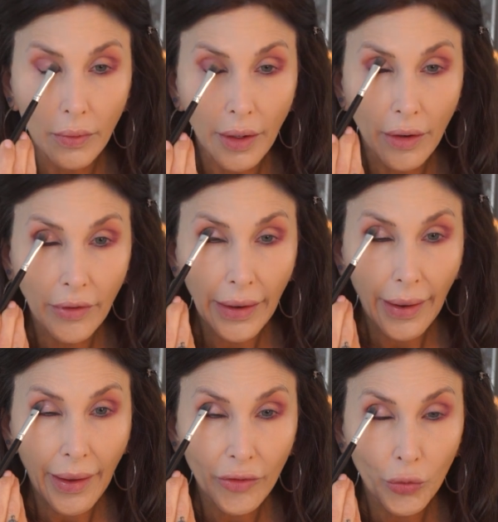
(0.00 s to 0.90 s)
every
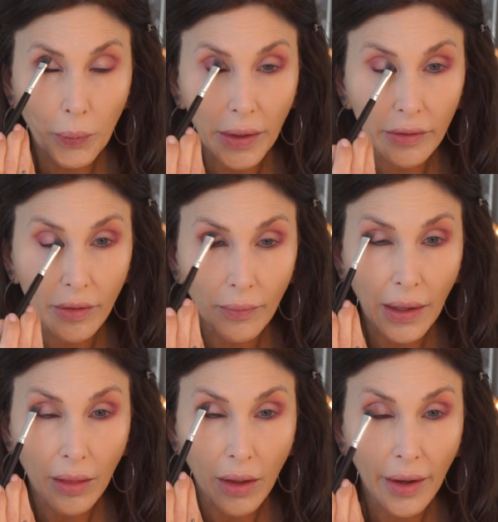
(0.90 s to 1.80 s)
aspect of
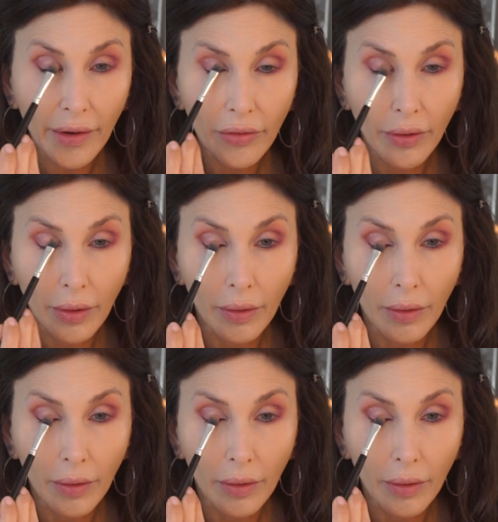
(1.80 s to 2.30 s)
my life,